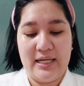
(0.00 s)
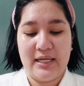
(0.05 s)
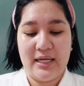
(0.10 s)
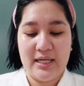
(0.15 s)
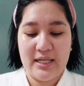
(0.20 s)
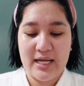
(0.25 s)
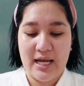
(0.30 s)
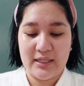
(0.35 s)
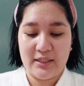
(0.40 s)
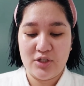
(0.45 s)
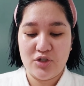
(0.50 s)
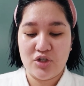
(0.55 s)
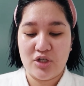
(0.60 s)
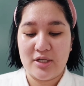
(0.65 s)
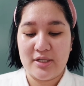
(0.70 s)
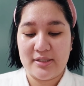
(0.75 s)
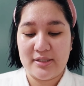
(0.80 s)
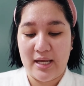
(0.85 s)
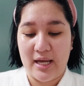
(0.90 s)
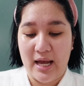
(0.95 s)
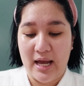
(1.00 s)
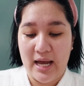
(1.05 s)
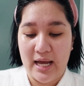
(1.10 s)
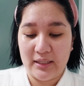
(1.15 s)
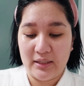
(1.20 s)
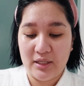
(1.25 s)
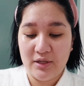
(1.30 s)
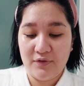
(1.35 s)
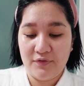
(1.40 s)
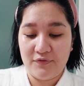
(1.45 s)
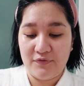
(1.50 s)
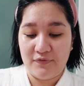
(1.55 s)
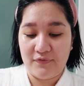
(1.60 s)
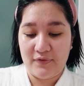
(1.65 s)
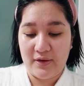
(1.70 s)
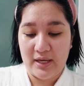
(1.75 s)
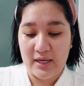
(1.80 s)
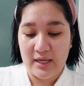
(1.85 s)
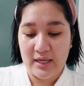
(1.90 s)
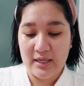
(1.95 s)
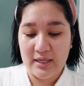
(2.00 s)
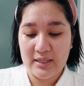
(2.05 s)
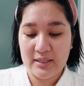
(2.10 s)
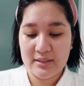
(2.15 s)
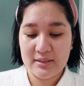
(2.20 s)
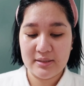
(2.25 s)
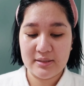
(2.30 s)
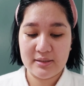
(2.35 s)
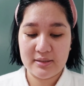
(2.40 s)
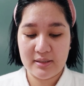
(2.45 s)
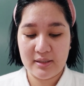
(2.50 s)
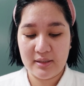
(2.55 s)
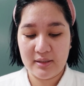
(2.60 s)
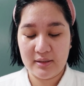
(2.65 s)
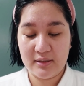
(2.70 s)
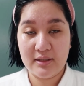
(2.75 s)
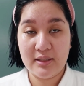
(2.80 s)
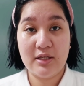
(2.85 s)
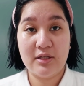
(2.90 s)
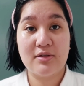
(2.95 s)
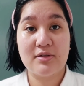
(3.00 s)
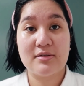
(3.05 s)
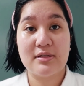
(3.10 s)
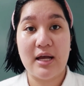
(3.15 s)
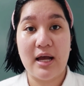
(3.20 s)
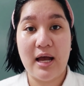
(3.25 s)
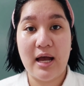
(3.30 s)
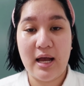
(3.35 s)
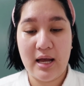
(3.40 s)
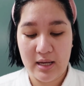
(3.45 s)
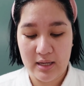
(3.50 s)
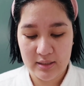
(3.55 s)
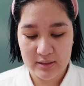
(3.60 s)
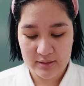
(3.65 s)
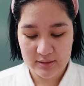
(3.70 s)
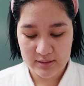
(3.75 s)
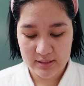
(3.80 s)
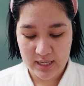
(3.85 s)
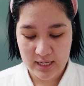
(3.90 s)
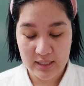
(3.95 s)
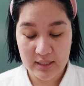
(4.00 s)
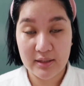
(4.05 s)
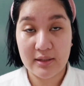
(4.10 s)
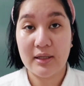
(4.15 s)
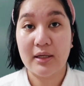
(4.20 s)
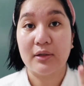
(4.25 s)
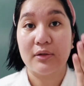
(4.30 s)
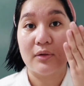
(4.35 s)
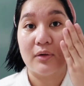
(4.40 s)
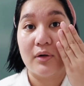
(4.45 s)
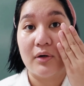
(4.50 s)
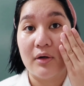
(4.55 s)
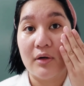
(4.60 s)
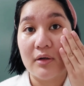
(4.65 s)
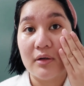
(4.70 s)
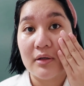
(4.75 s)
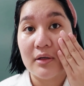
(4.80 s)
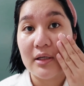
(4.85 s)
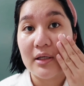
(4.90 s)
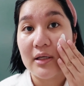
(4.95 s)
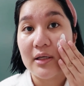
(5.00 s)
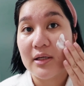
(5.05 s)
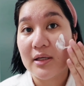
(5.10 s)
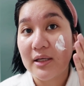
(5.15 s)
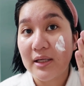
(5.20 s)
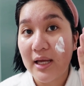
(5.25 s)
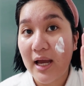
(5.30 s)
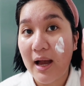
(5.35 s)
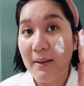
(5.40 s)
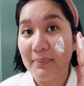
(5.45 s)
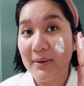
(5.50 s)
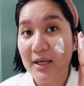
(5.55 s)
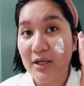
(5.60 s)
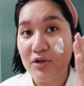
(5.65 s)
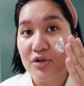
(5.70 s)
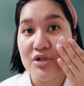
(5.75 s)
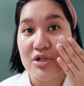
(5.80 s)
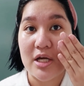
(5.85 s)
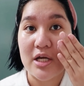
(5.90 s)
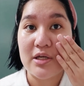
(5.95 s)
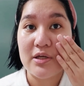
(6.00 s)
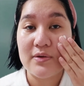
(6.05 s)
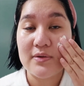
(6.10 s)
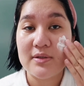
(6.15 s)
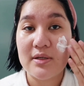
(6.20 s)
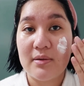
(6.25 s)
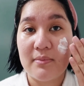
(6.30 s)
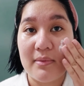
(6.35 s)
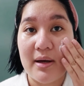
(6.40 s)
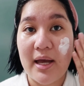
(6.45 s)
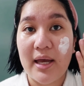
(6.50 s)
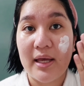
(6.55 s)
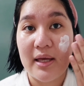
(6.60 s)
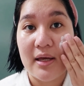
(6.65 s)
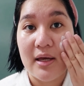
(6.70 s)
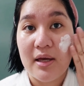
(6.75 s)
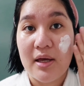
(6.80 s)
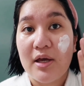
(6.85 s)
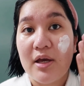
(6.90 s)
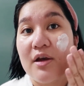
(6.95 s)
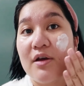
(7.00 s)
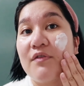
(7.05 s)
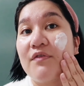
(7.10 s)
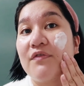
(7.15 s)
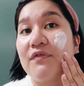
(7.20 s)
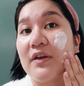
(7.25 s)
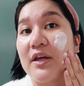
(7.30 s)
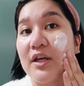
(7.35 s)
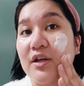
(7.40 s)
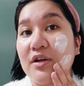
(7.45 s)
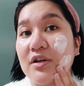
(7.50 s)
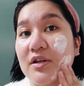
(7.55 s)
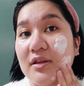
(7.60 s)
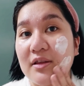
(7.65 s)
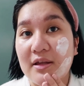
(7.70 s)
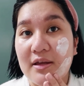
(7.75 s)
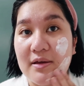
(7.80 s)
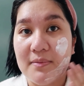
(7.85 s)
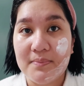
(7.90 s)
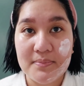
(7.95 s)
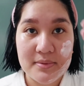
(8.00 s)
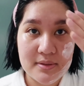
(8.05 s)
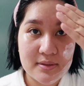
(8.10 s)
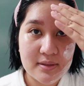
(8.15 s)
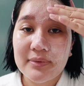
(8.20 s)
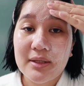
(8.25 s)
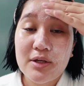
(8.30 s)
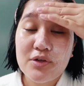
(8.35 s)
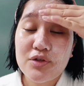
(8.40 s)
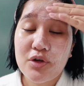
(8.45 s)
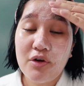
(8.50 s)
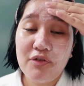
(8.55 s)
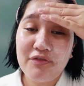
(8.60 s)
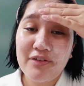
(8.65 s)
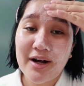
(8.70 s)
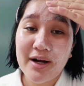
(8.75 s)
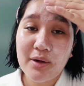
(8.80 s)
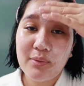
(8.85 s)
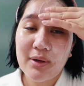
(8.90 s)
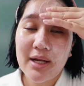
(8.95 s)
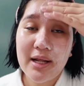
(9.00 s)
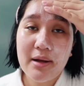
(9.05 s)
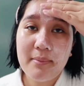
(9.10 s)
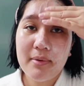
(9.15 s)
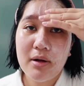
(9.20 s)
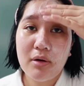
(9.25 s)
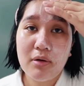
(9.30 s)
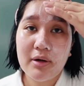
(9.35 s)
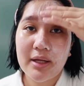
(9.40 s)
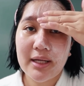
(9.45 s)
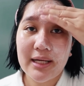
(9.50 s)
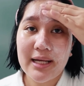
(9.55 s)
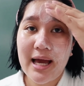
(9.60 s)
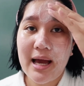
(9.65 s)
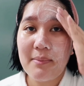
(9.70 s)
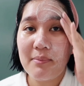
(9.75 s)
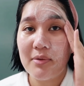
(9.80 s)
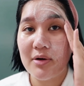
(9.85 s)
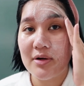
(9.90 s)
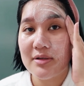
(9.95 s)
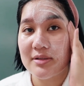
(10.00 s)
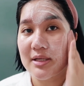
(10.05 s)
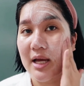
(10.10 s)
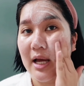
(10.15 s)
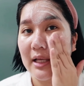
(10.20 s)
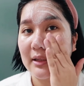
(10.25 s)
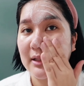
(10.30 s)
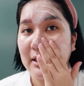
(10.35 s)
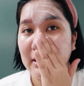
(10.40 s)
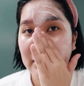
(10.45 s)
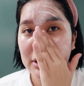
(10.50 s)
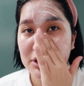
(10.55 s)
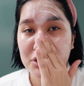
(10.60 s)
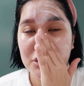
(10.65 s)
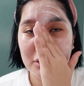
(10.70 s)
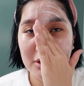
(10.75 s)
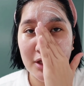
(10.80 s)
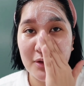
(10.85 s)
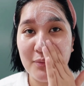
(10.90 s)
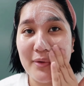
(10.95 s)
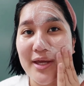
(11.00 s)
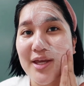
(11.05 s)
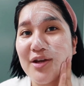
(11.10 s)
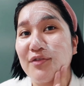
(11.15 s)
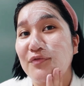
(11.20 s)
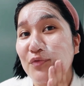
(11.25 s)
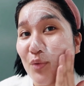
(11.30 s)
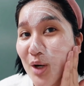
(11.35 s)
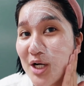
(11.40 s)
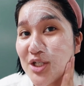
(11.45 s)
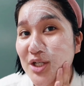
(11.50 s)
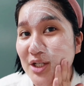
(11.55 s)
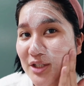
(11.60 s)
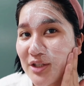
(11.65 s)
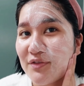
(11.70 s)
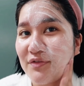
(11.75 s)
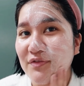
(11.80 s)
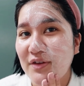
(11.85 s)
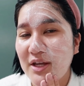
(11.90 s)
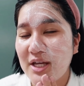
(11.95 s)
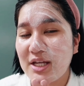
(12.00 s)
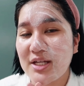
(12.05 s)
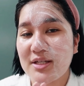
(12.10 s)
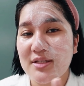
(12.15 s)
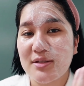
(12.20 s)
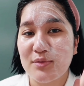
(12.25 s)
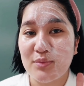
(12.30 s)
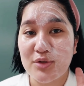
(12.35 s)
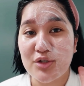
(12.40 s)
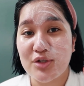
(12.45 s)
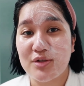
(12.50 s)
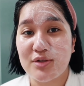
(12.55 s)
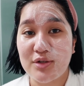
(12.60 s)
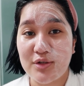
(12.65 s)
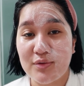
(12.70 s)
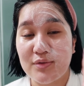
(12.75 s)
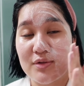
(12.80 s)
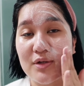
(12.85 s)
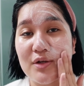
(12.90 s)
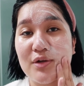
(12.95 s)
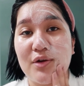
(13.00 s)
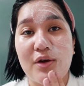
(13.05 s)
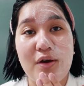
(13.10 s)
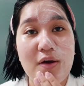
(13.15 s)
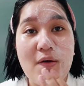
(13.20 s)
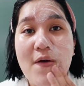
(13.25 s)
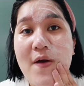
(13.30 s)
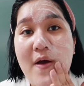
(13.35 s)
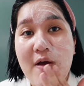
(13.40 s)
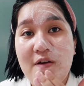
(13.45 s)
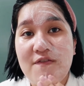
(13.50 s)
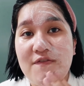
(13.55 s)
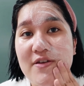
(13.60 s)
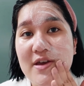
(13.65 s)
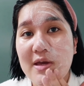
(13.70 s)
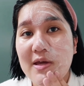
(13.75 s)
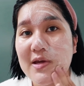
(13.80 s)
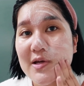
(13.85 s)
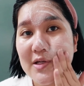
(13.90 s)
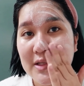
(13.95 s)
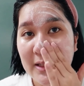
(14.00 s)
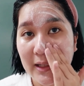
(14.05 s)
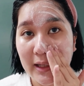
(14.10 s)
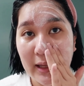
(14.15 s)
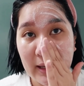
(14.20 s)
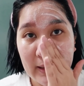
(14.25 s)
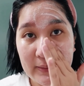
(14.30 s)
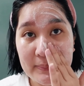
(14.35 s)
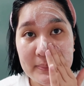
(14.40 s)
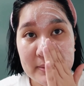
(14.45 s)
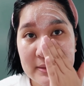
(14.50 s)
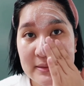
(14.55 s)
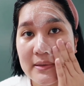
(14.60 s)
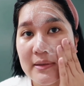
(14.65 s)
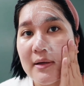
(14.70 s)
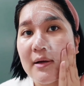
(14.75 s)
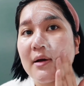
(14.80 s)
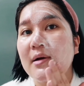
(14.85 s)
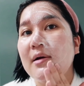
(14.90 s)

Lagay natin siya sa ating face. Dito sa side na to, i-apply ko siya using my fingertips. So far, wala naman akong reklamo sa traditional way of washing the face, which is using your fingertips.